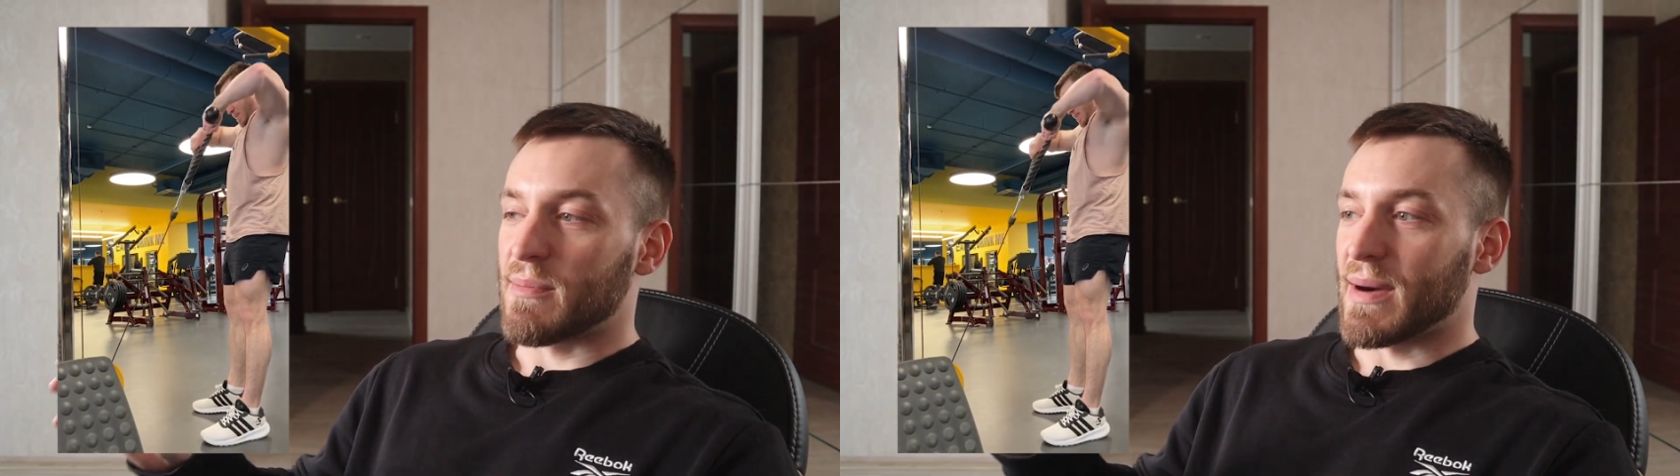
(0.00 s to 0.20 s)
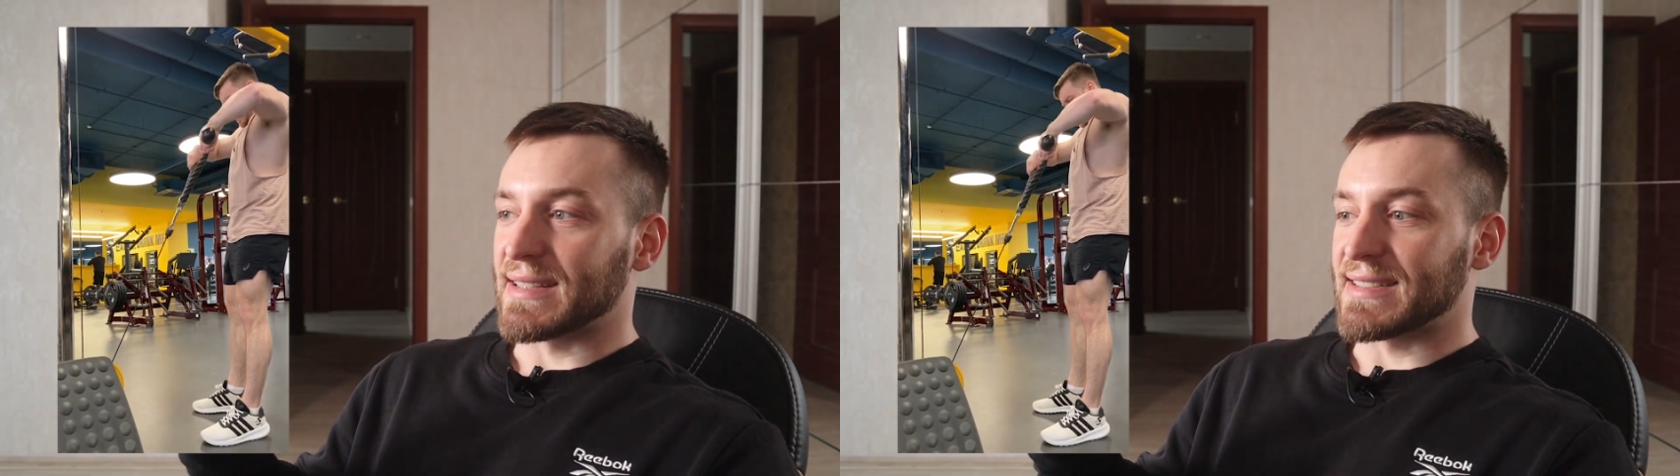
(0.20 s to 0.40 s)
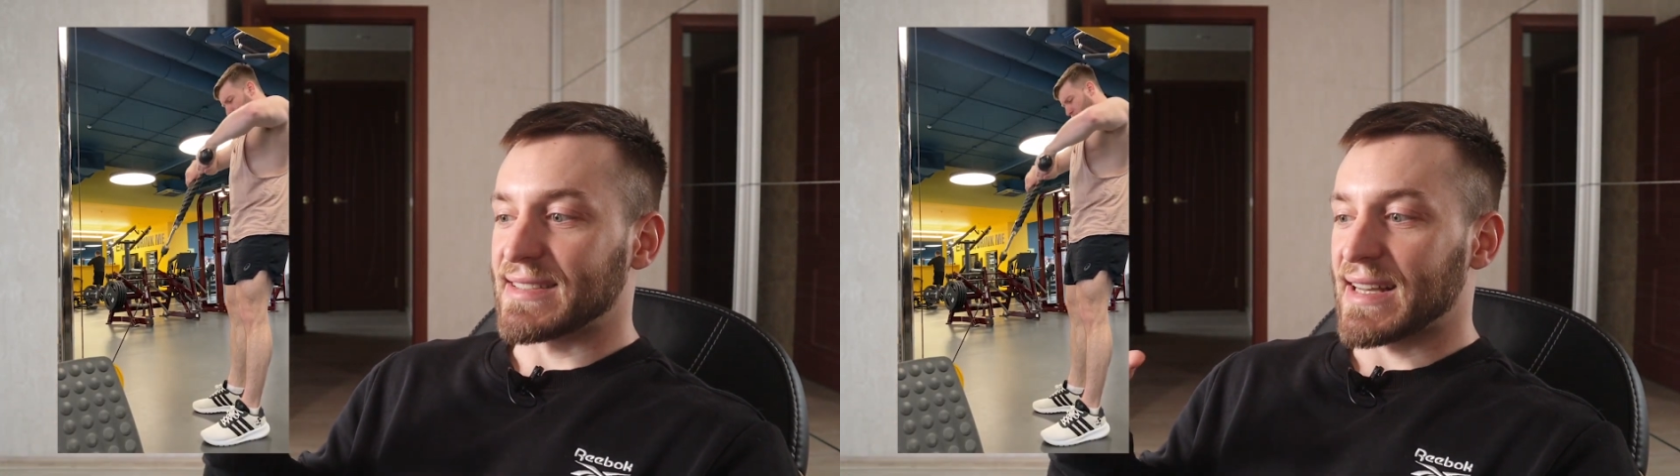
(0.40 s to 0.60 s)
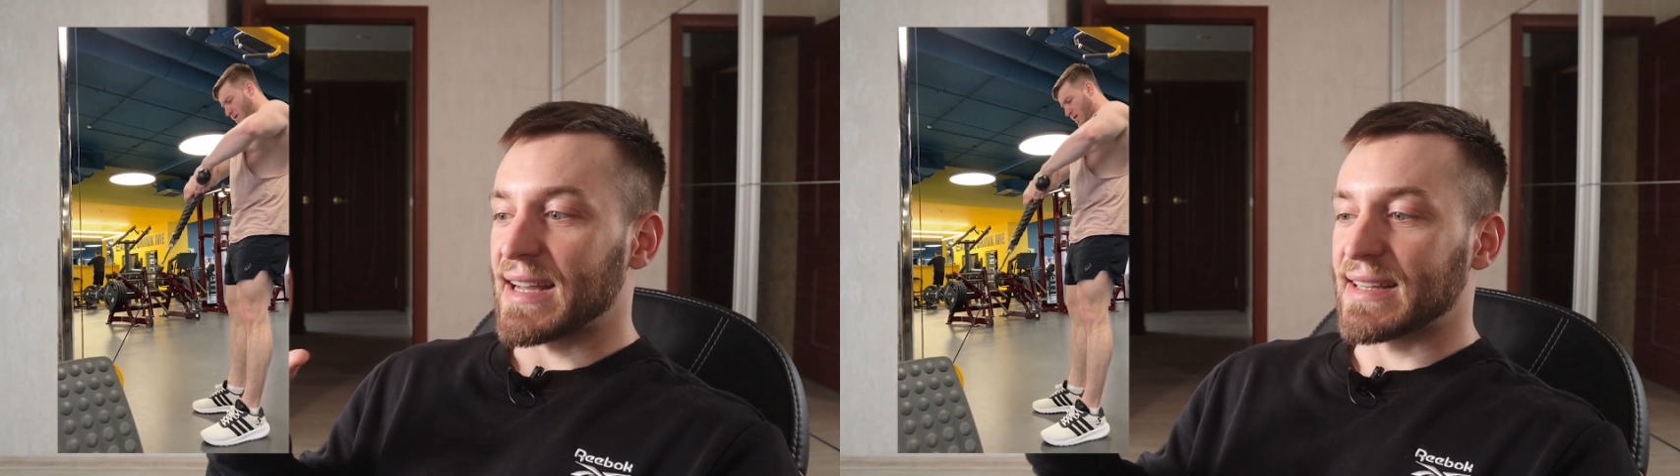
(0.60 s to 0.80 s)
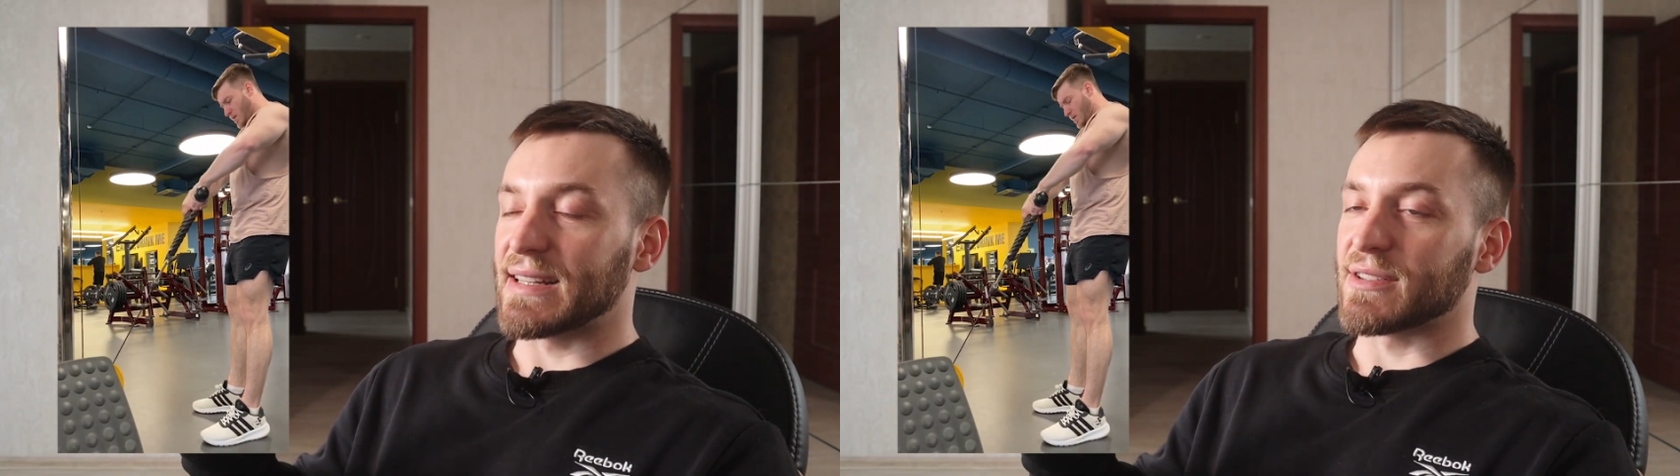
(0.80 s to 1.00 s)
My
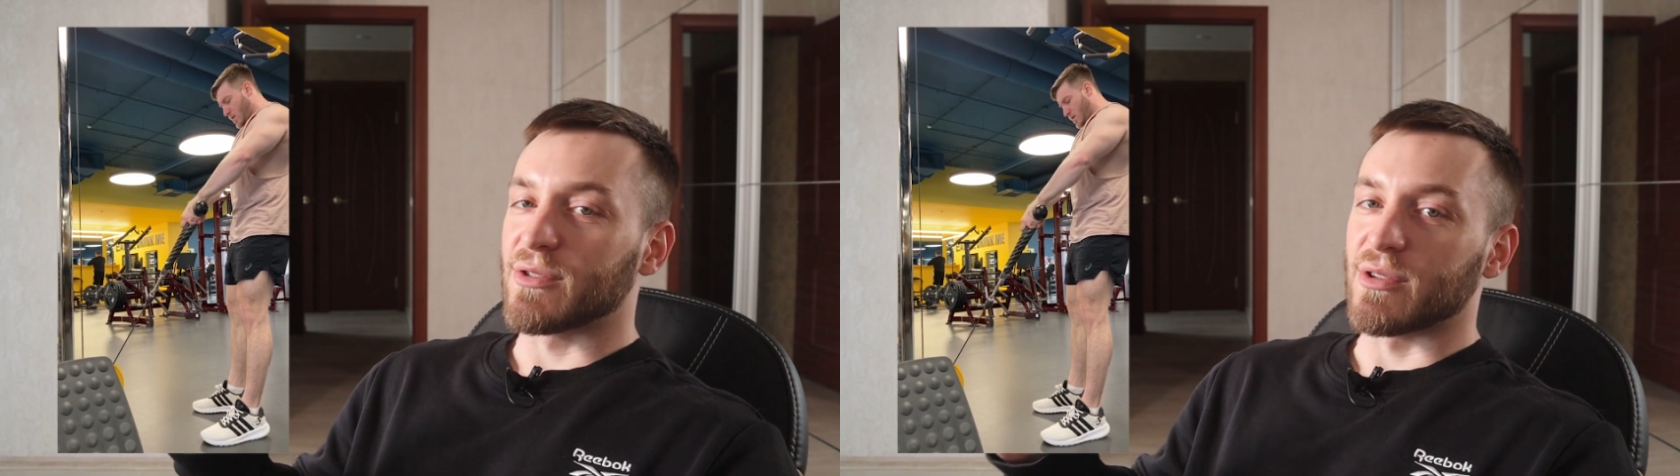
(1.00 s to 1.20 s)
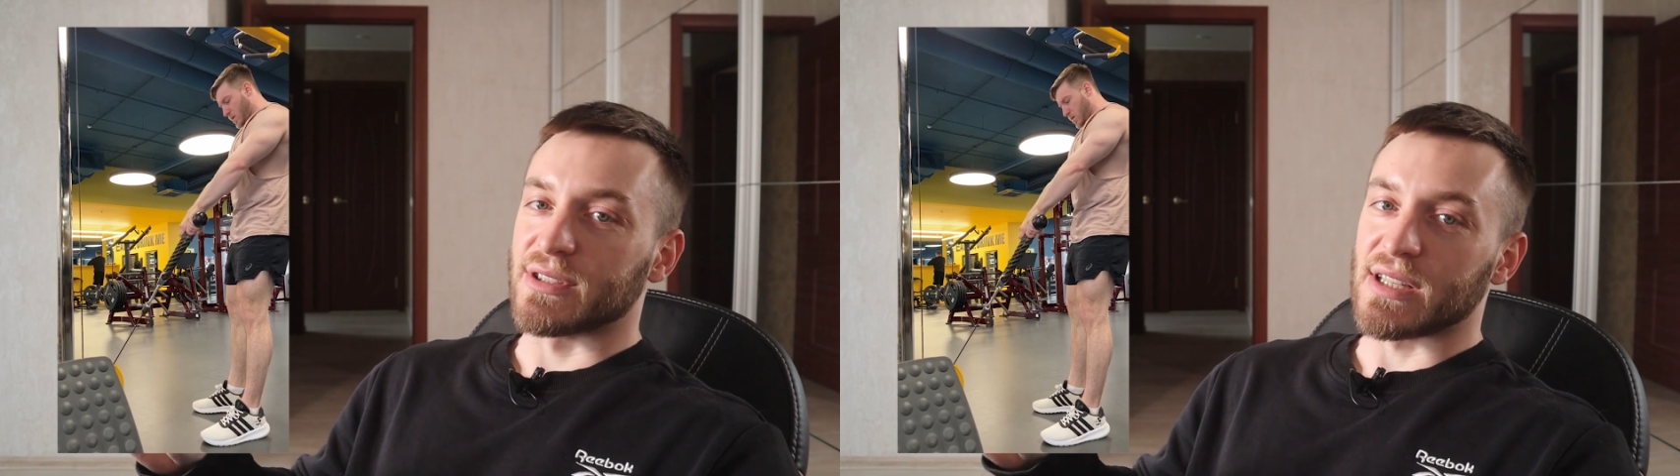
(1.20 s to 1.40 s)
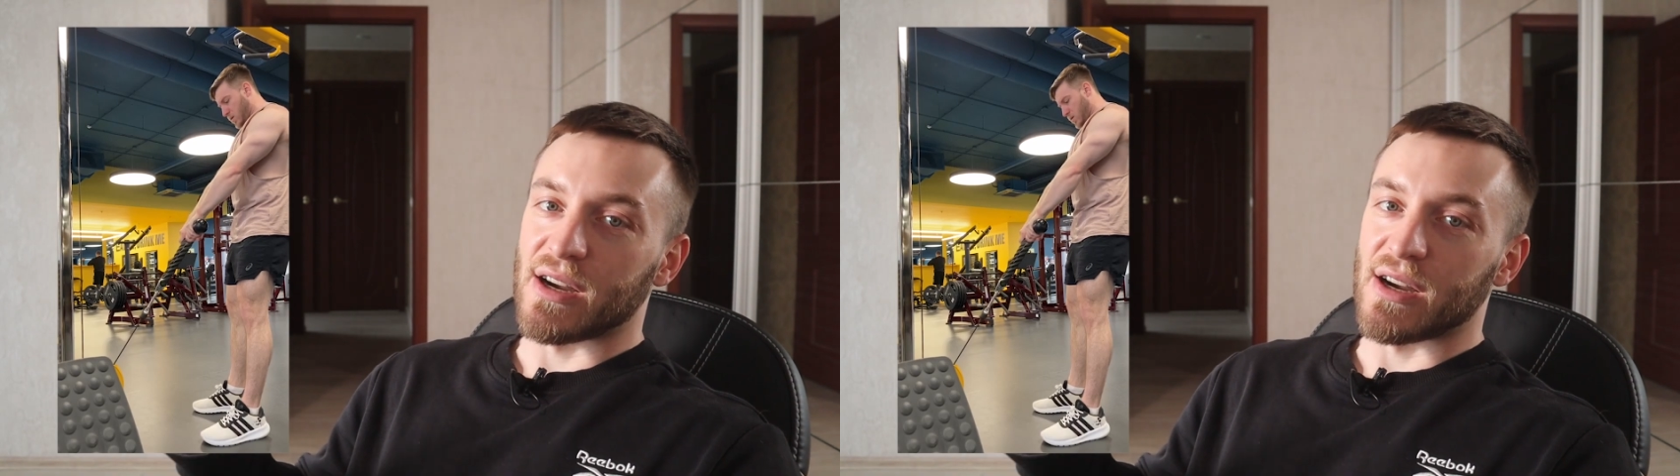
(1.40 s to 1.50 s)
side deltoids